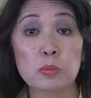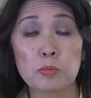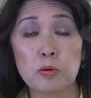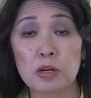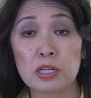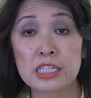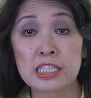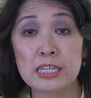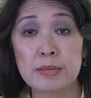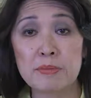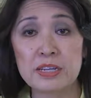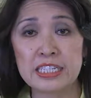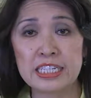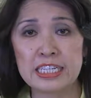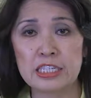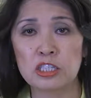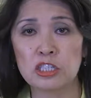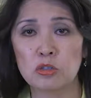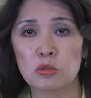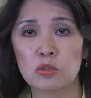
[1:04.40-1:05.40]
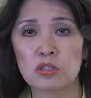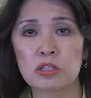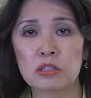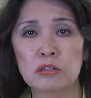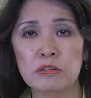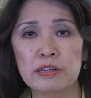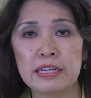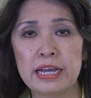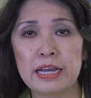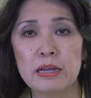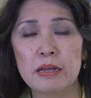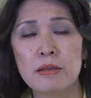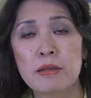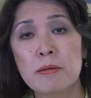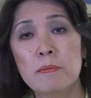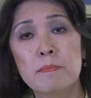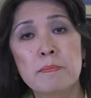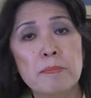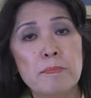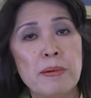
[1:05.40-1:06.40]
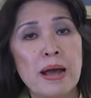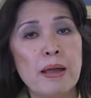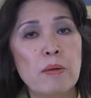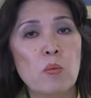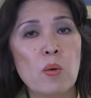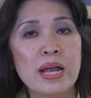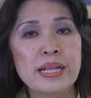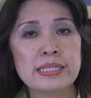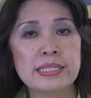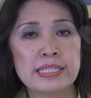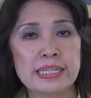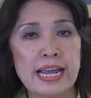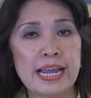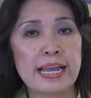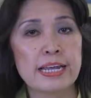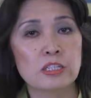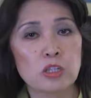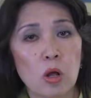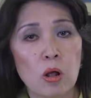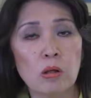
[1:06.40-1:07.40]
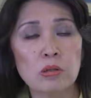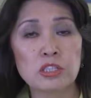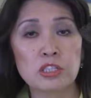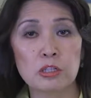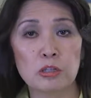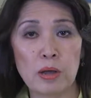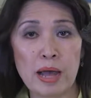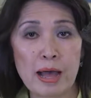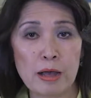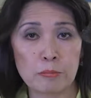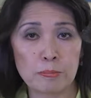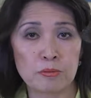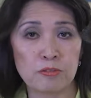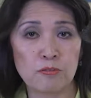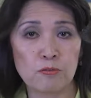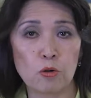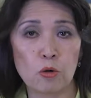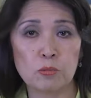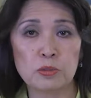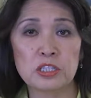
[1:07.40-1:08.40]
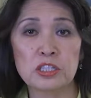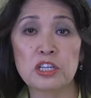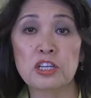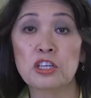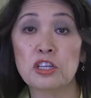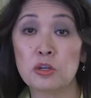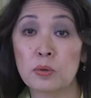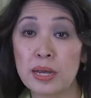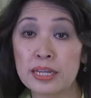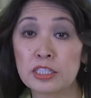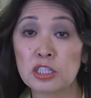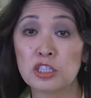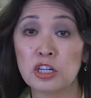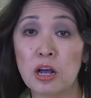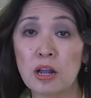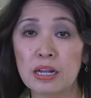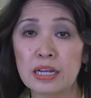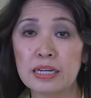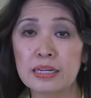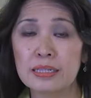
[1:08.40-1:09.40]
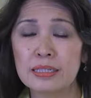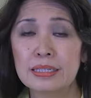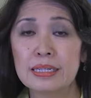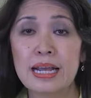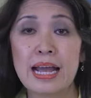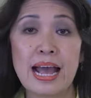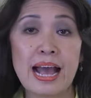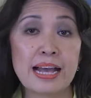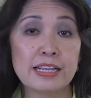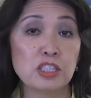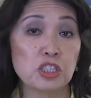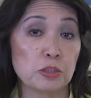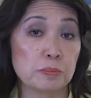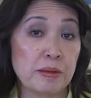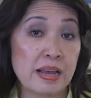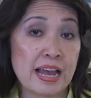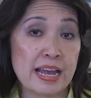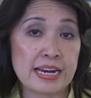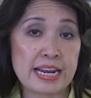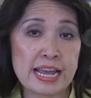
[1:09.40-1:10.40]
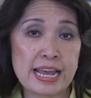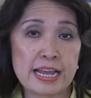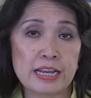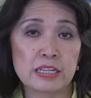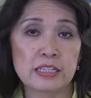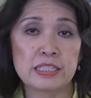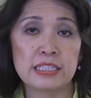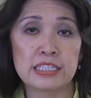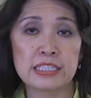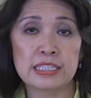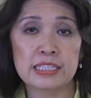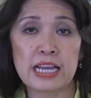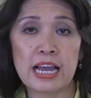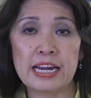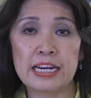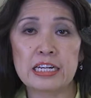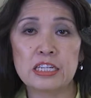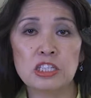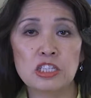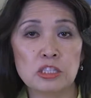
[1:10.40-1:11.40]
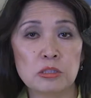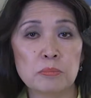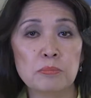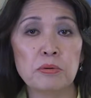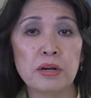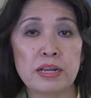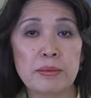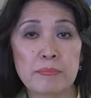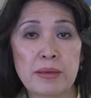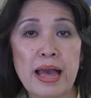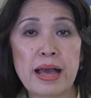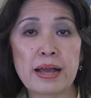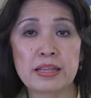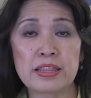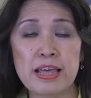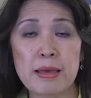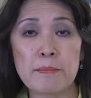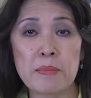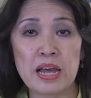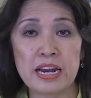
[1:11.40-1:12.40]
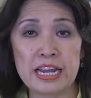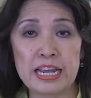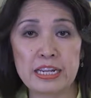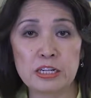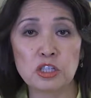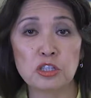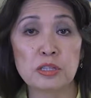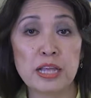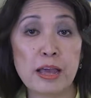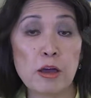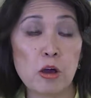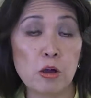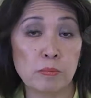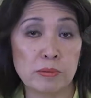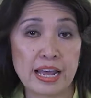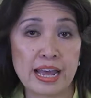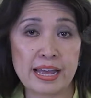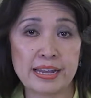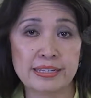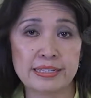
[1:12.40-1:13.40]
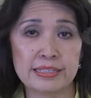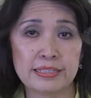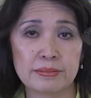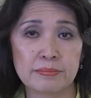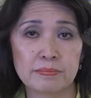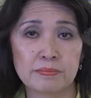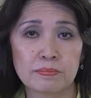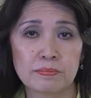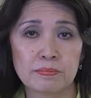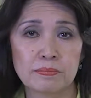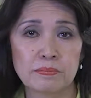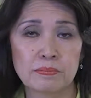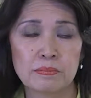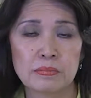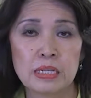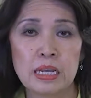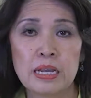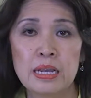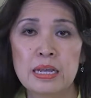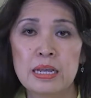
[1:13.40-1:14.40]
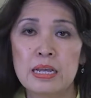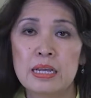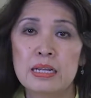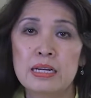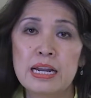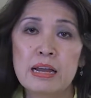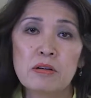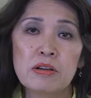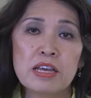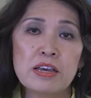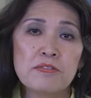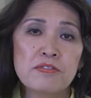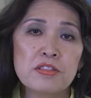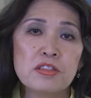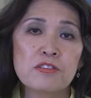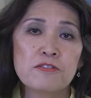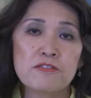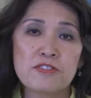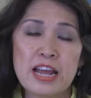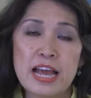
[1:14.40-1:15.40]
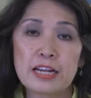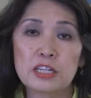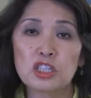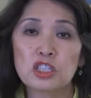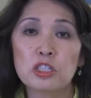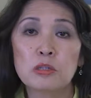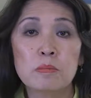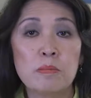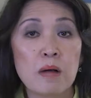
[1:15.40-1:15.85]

proximity to North Korea, but by Wednesday it also outperformed the U S dollar, as Japan Incorporated decided to bring back their money to their homeland. Now, given the financial